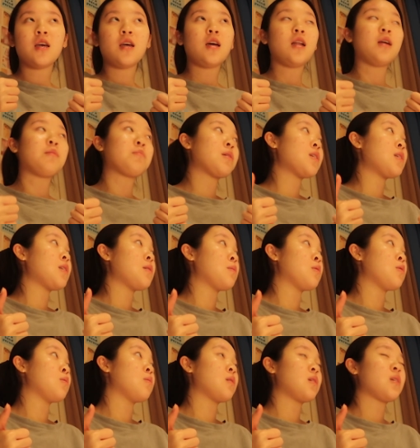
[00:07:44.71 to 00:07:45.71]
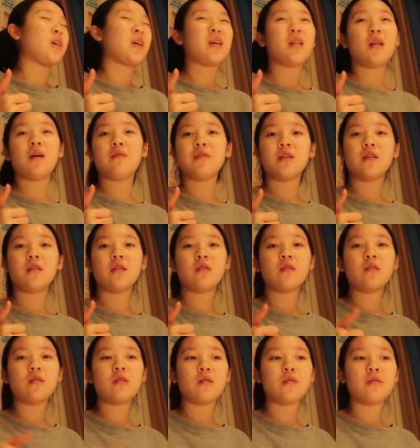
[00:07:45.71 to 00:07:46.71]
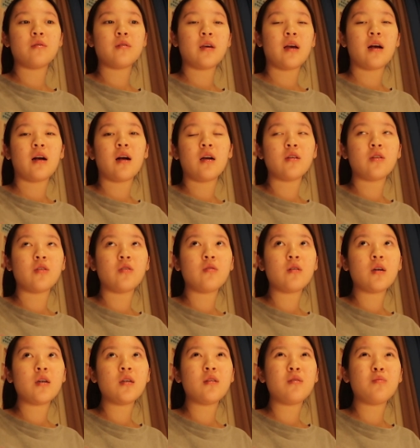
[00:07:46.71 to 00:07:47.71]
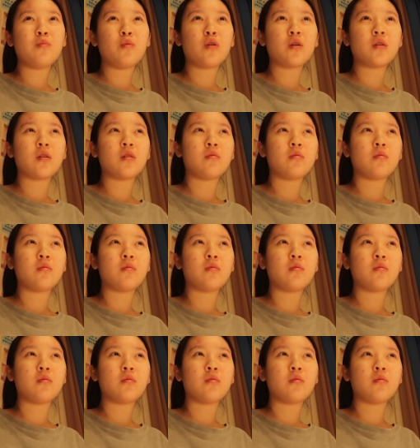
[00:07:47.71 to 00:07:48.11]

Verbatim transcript: and I'm gonna sleep soon. It's like 11, so yeah, I'll see you guys more